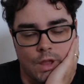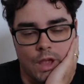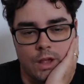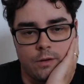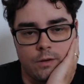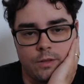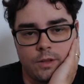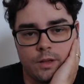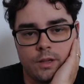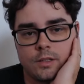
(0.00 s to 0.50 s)

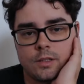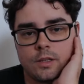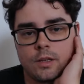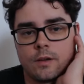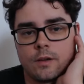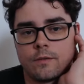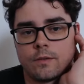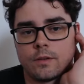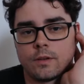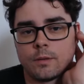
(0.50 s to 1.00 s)
I don't think it's
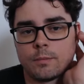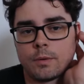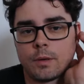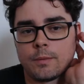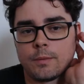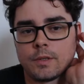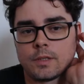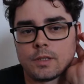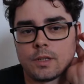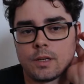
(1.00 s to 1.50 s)
it
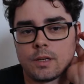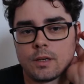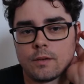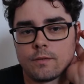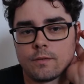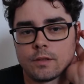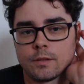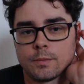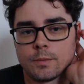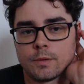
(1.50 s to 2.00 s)
probably isn't a
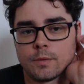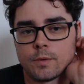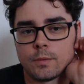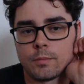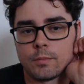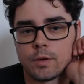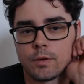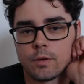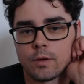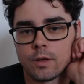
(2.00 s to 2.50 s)
difference
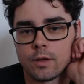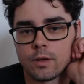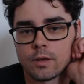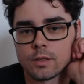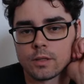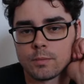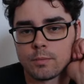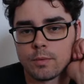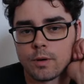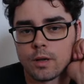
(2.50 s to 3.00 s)
between Polka and
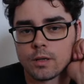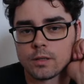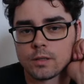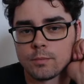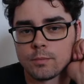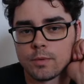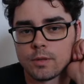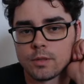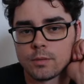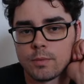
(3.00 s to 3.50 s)

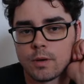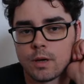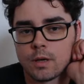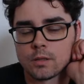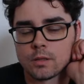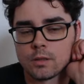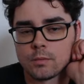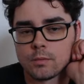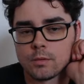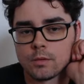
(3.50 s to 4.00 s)
Express, but it's
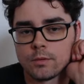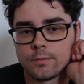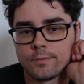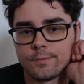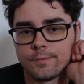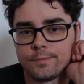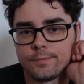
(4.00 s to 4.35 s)
possible.